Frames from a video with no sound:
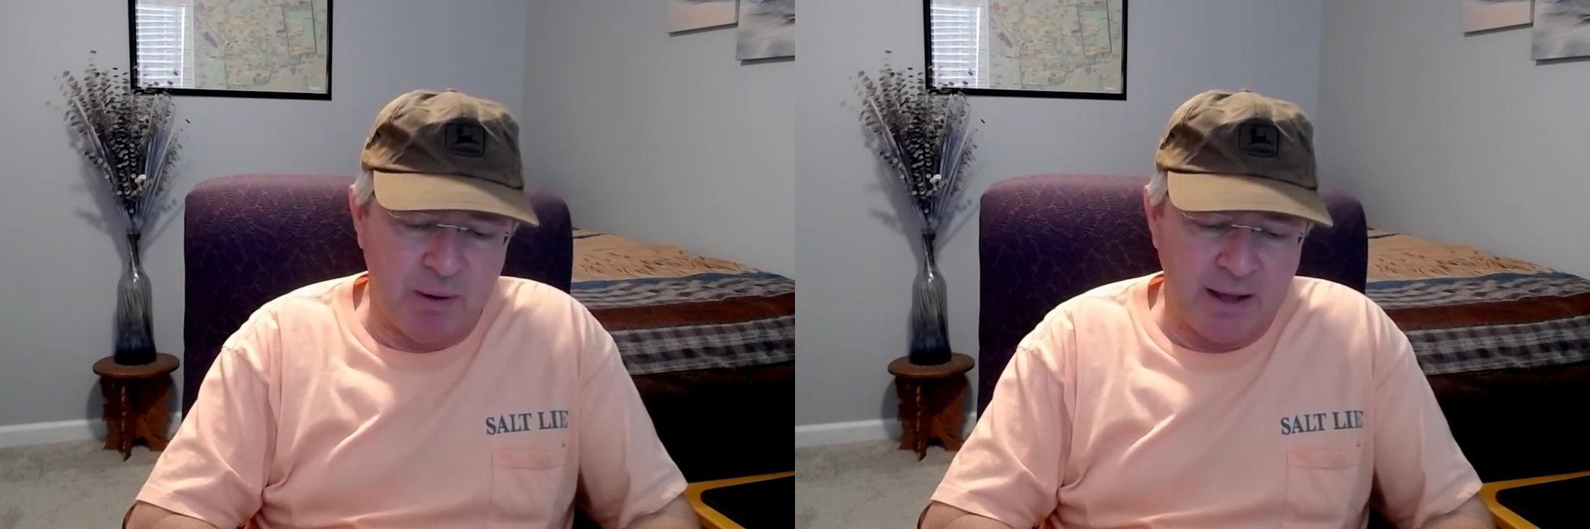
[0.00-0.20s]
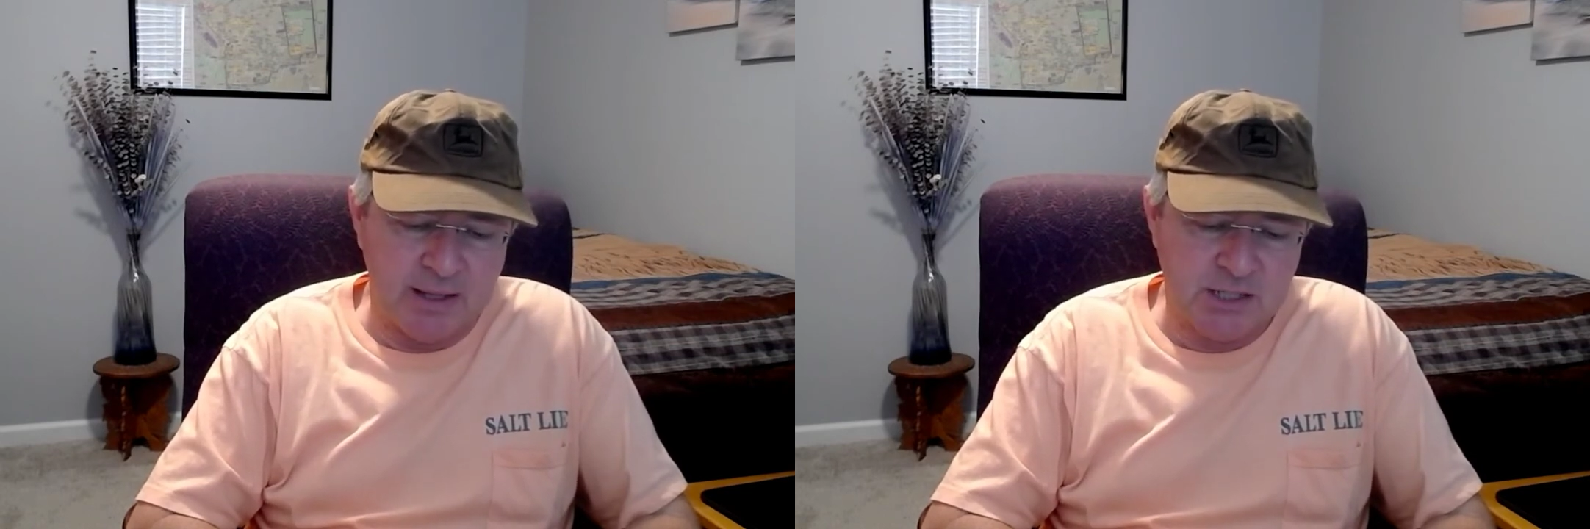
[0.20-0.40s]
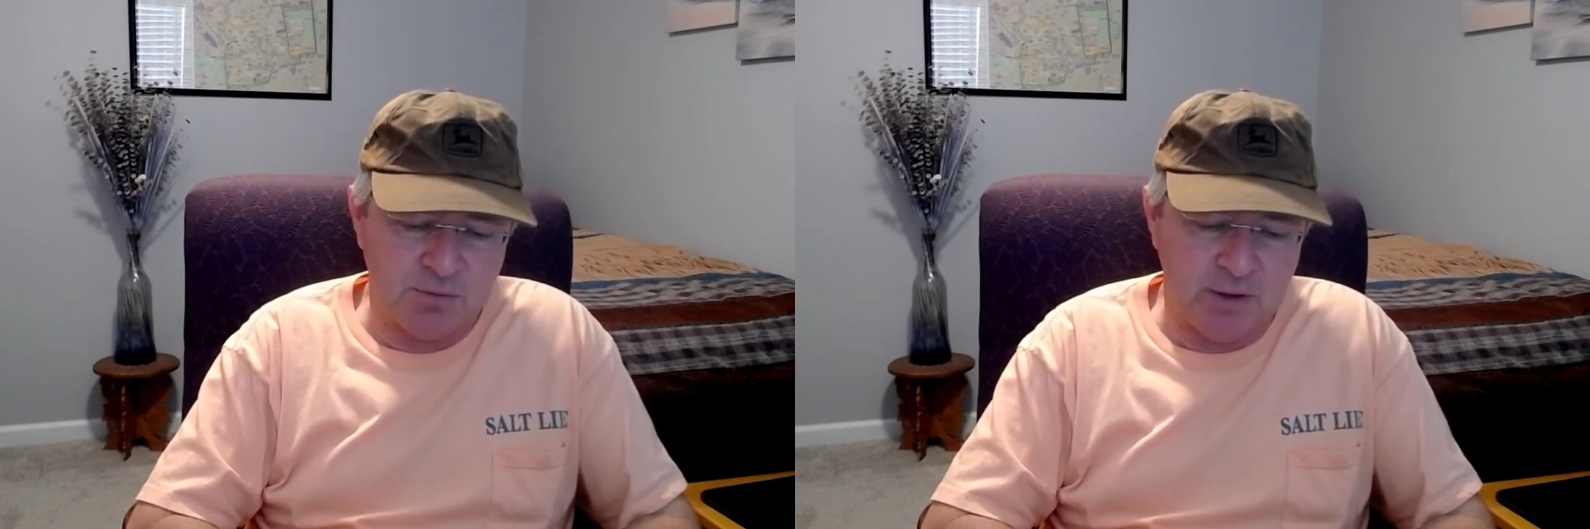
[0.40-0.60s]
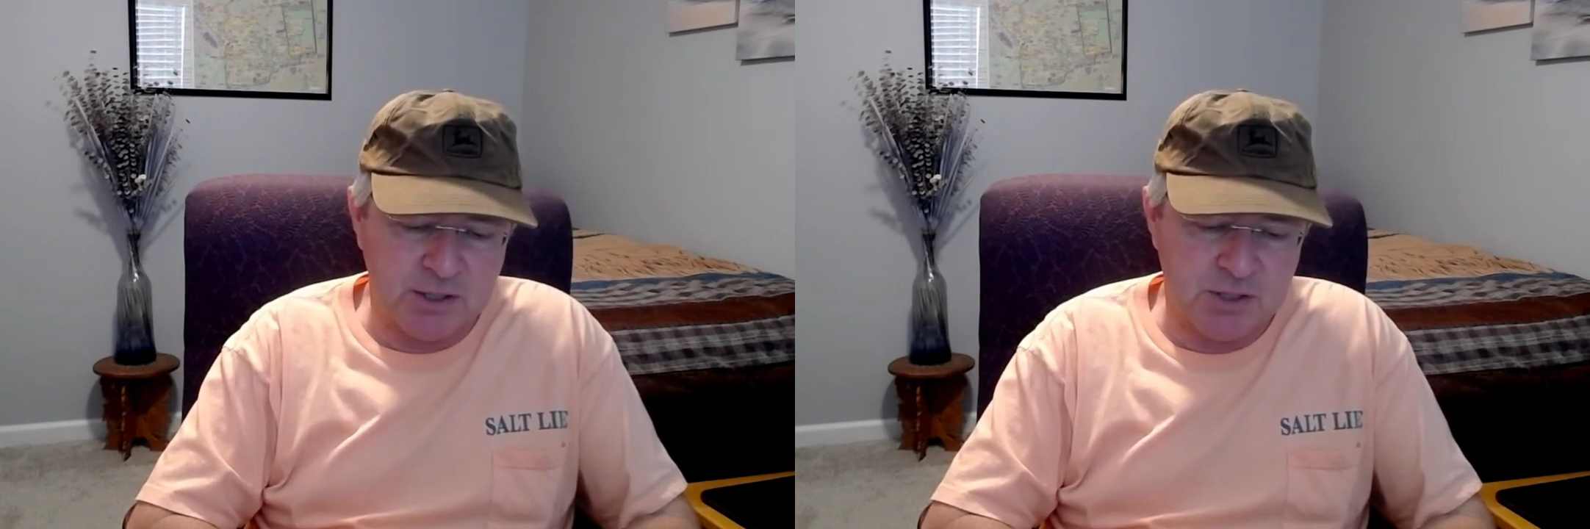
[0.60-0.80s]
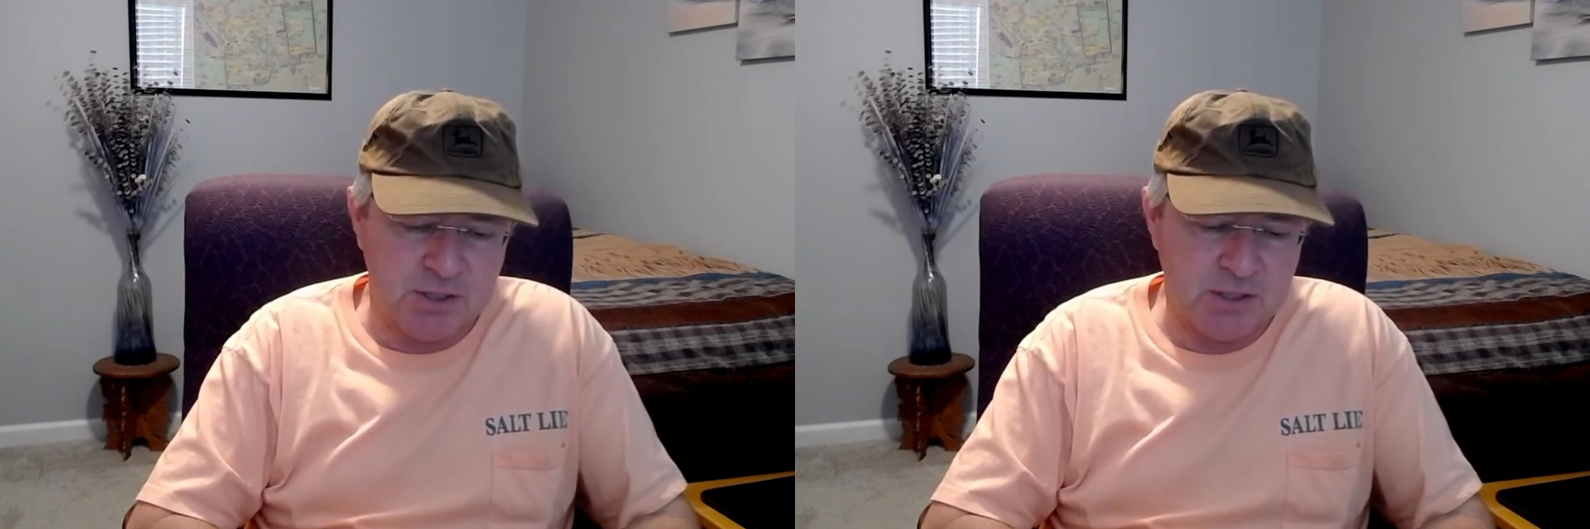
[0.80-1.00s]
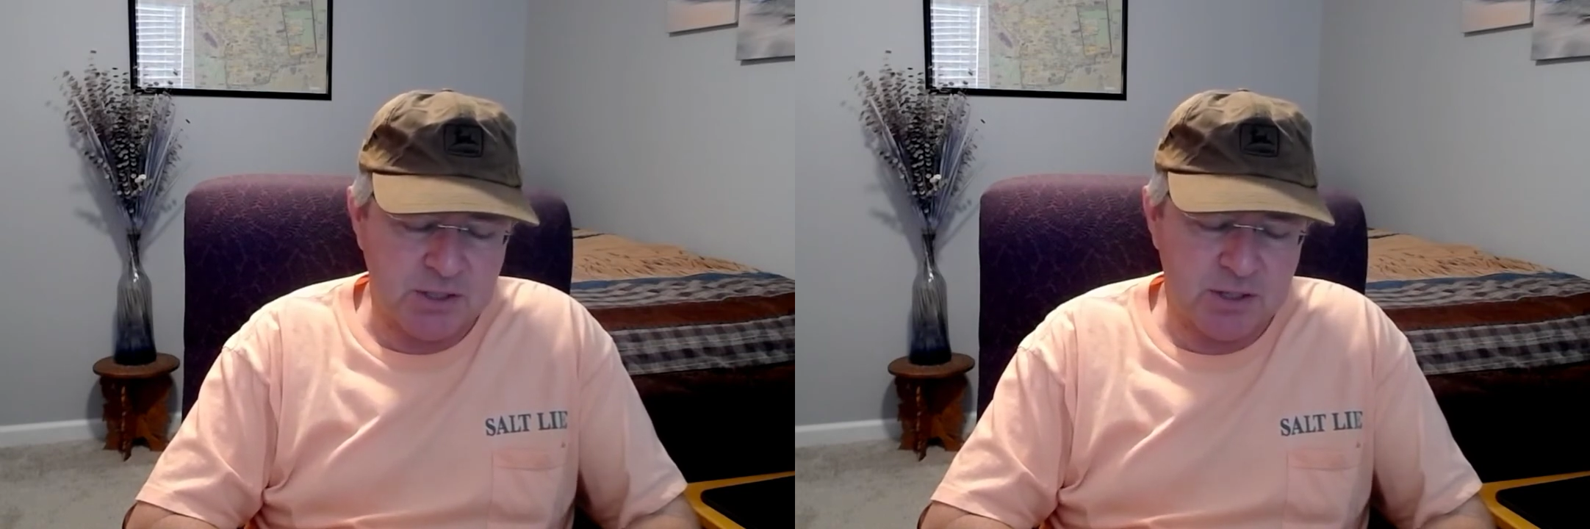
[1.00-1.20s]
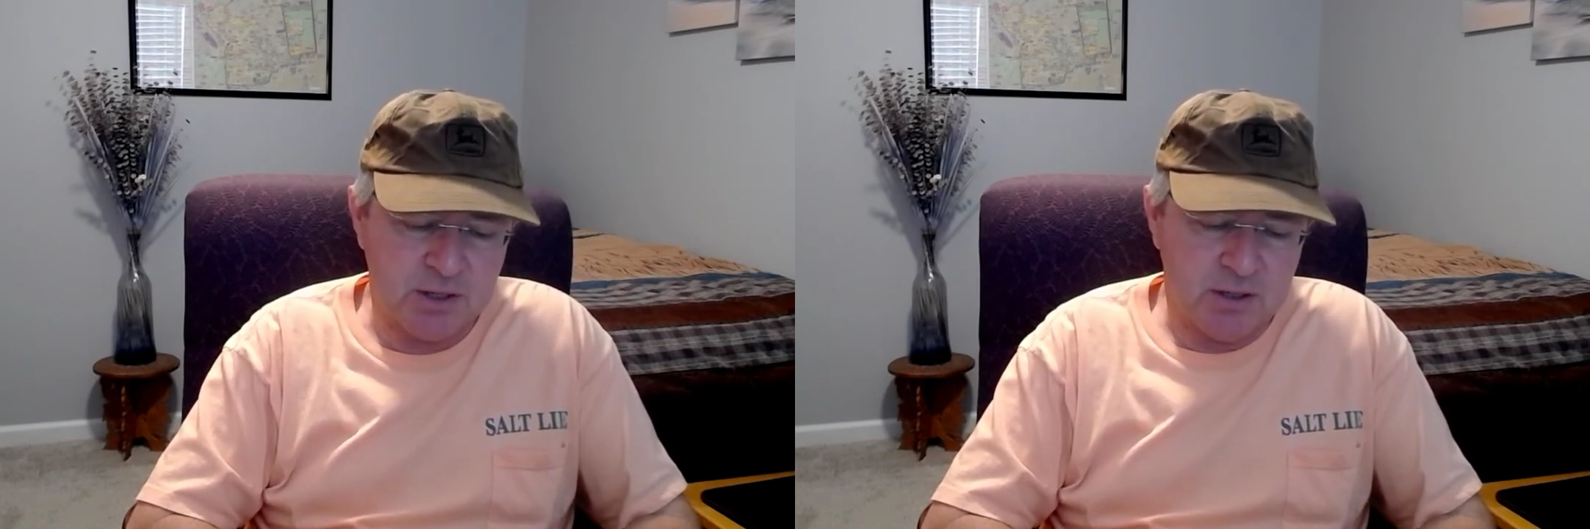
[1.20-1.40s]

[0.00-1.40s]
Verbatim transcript: by these afflictions.